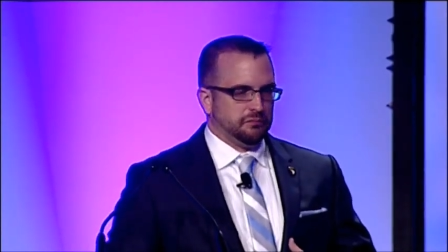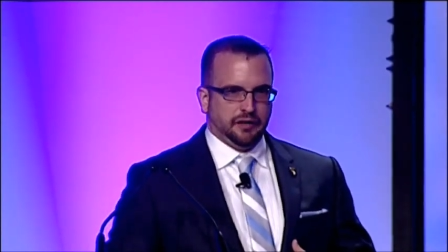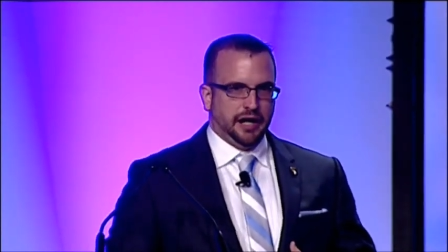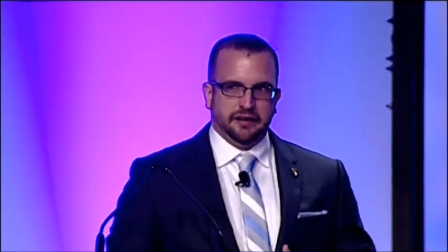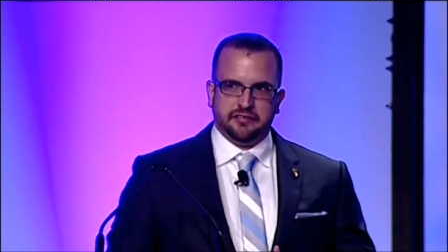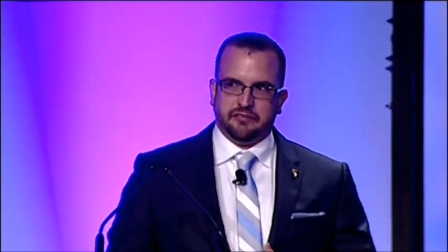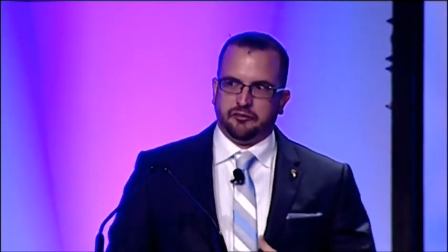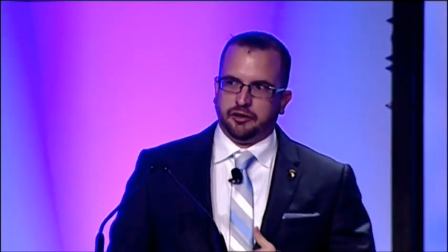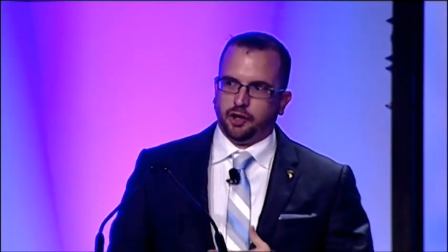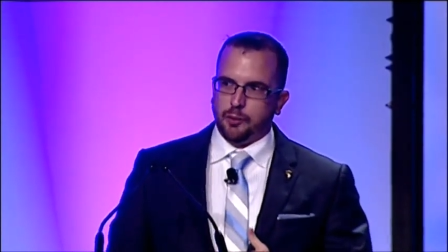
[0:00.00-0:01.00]
I didn't just have the
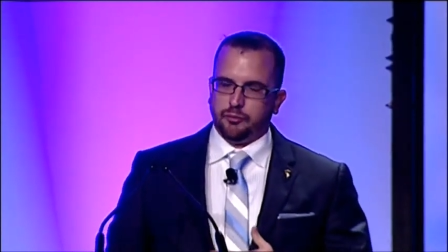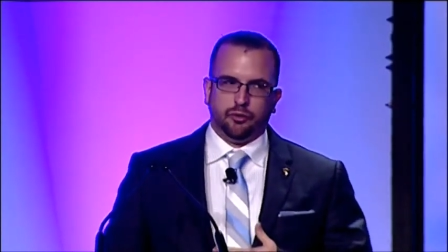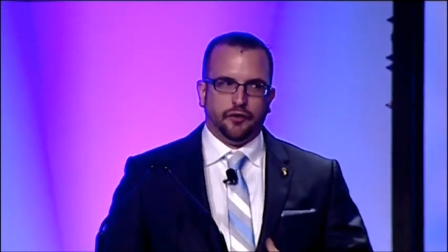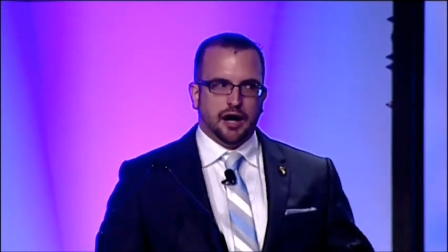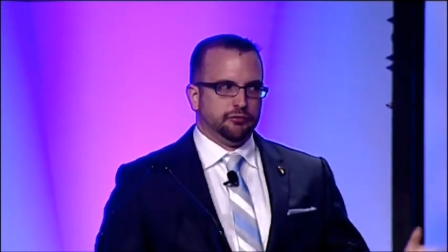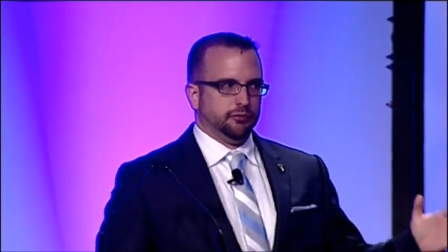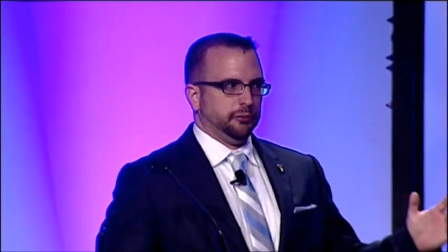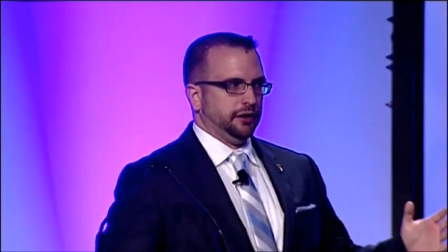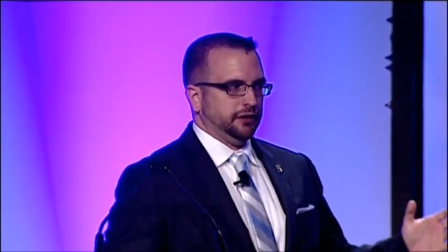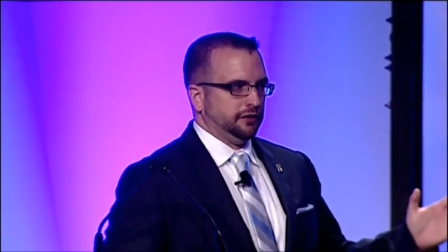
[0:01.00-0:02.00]
red carpet rolled out for
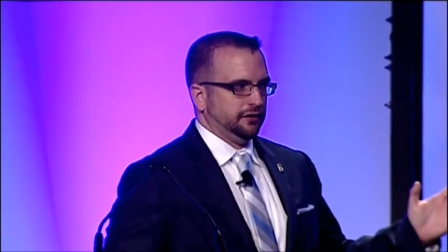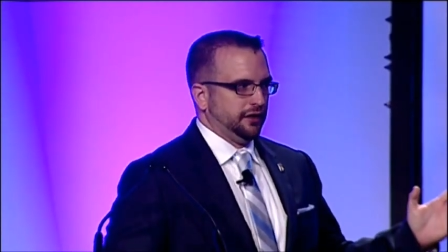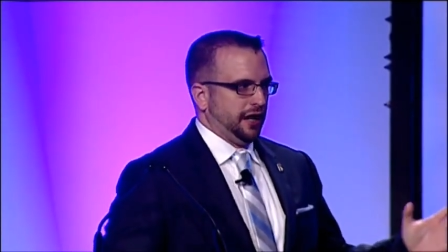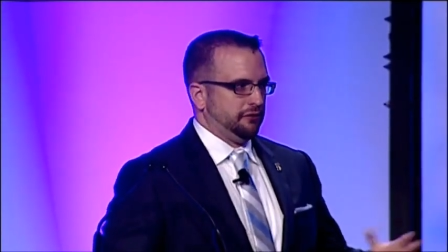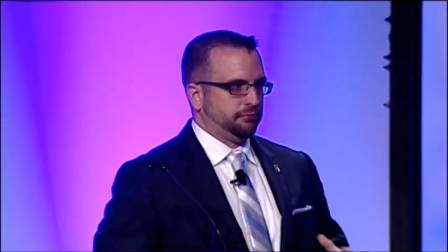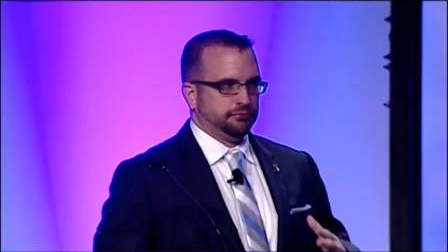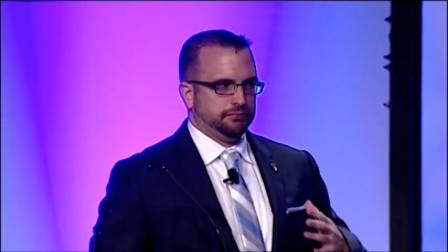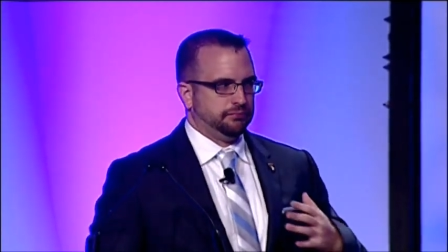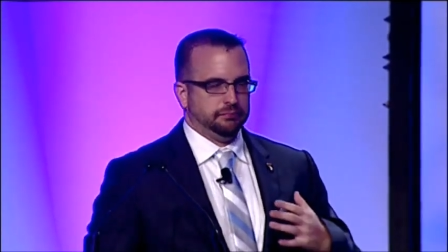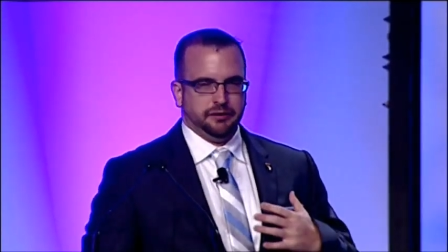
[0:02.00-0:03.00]
me. I've
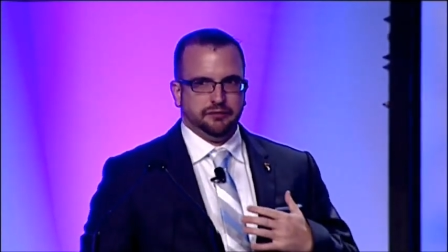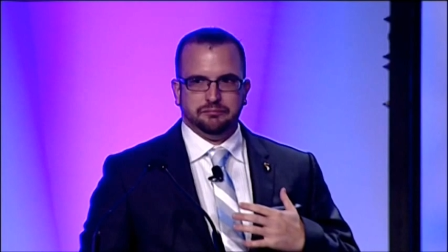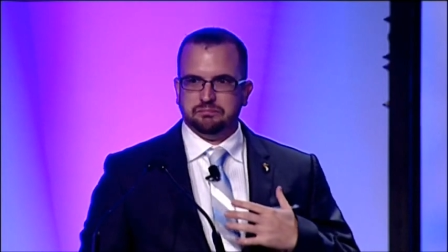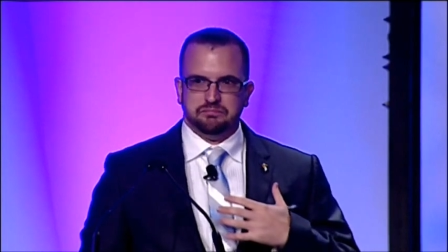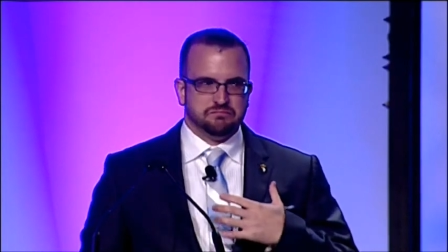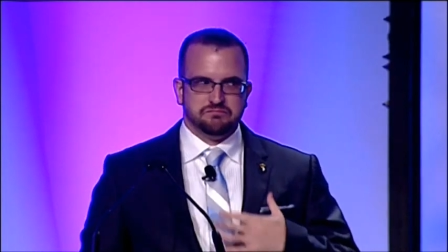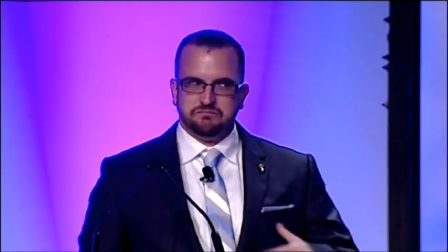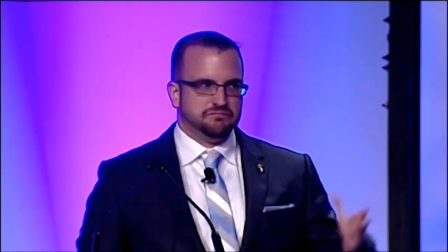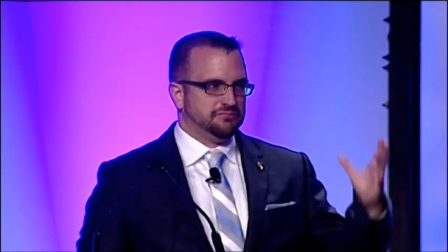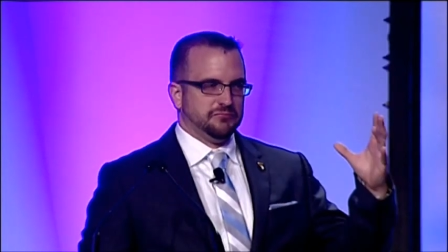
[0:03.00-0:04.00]
been
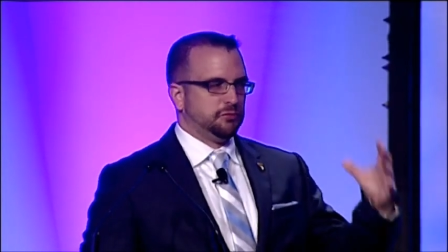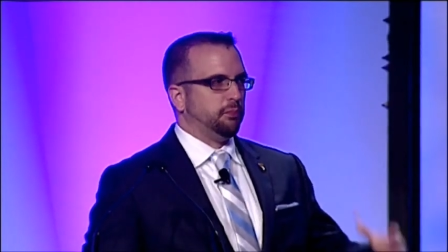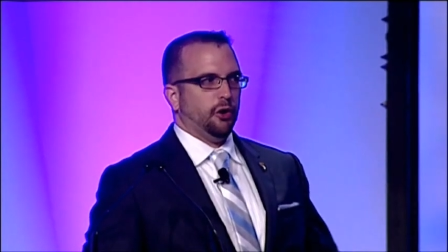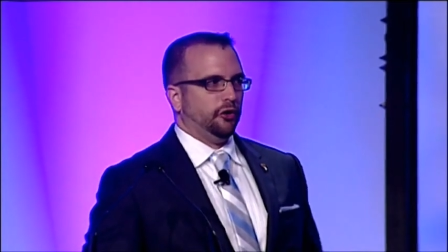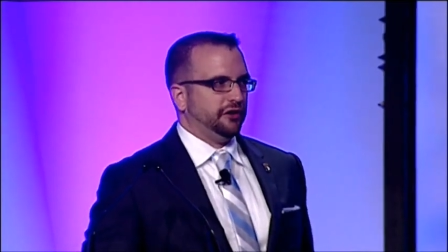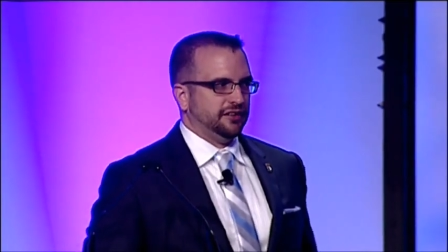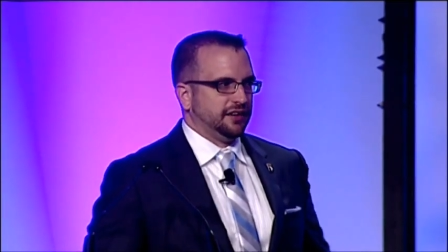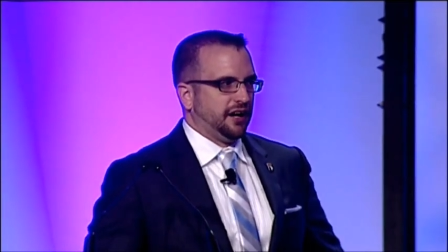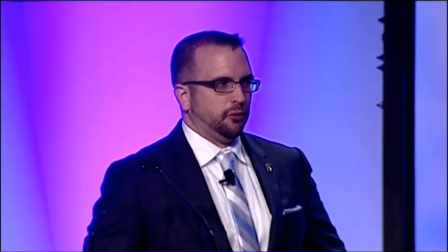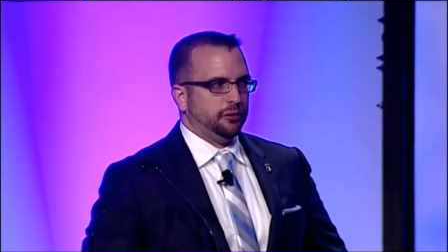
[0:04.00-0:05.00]
spoiled the
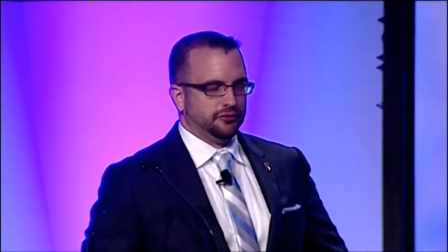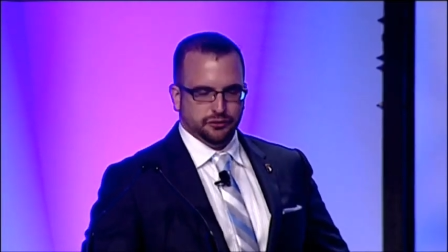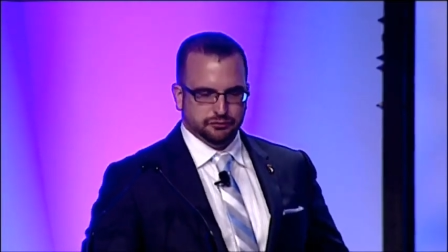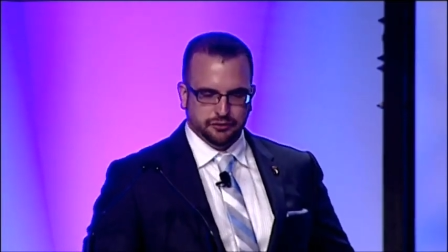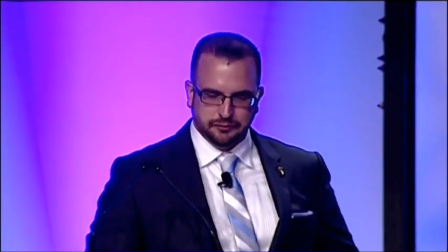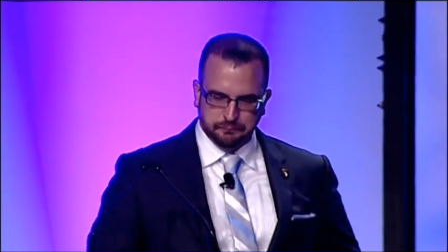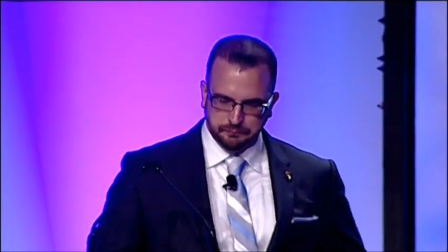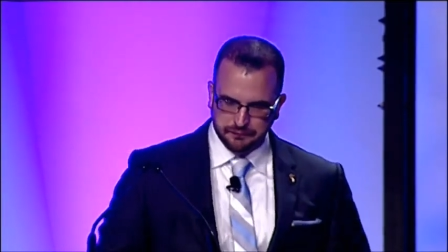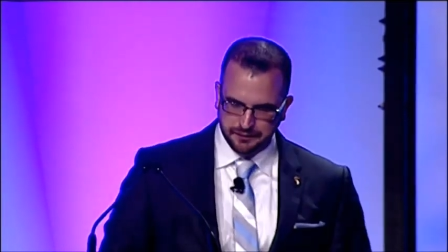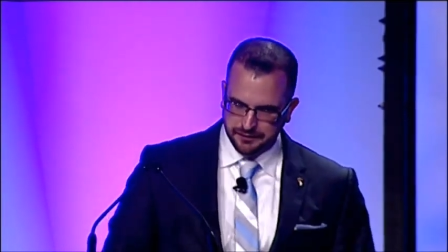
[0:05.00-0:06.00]
entire week so far.
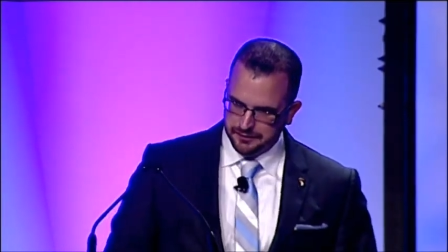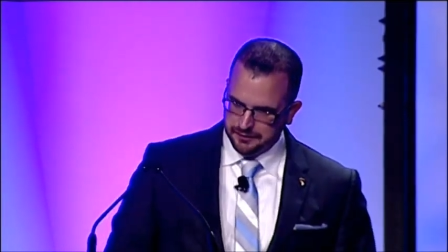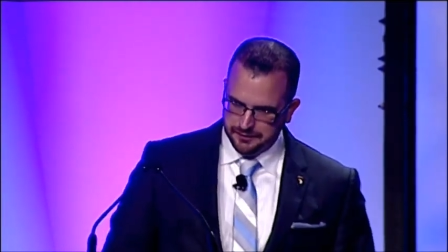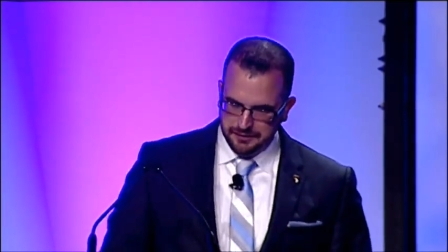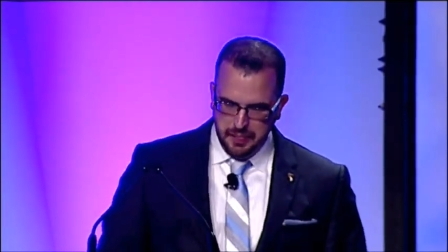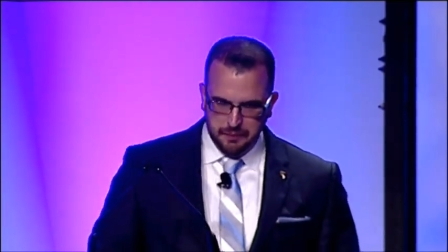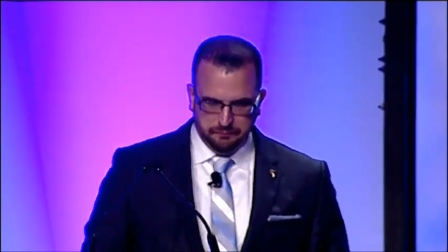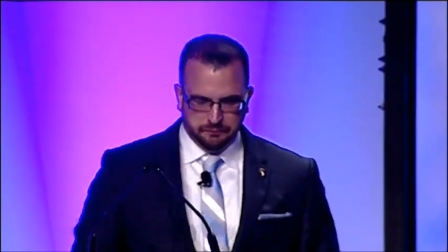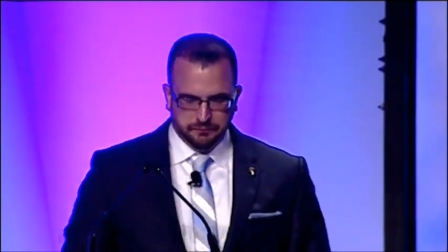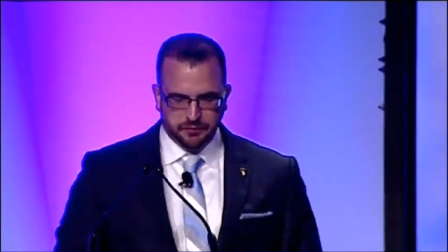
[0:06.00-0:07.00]

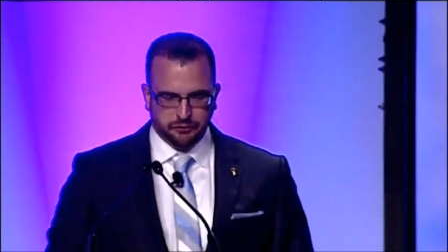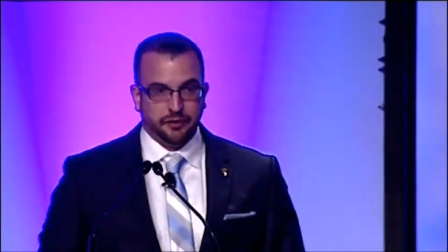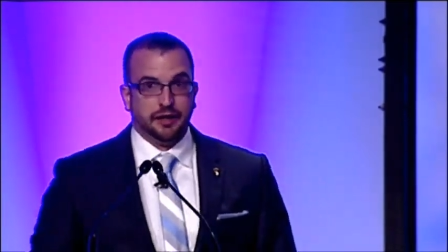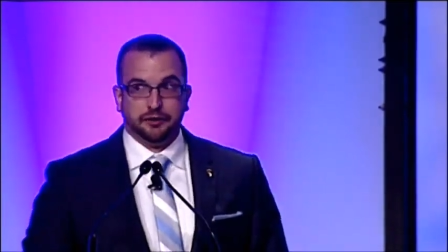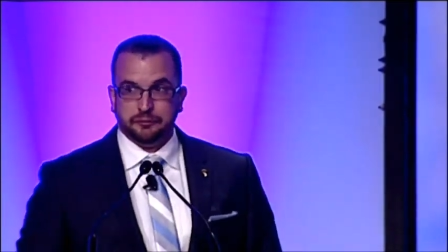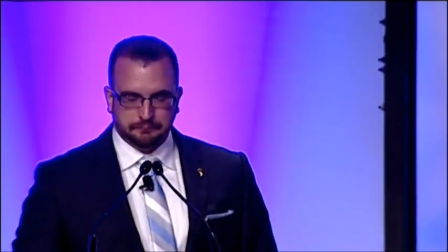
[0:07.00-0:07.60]
So thank you.